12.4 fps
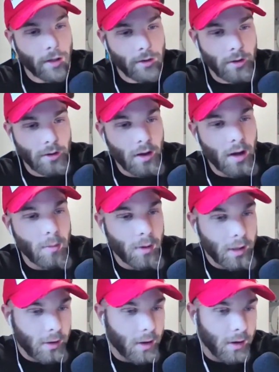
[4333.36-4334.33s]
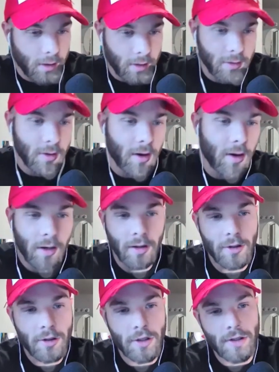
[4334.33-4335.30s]
to the top, like dog eat dog, and
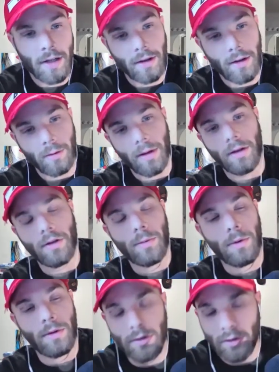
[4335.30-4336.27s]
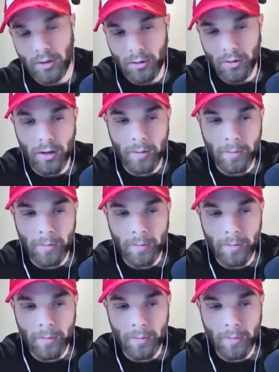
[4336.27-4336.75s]
that's just not the way that you're supposed to do it.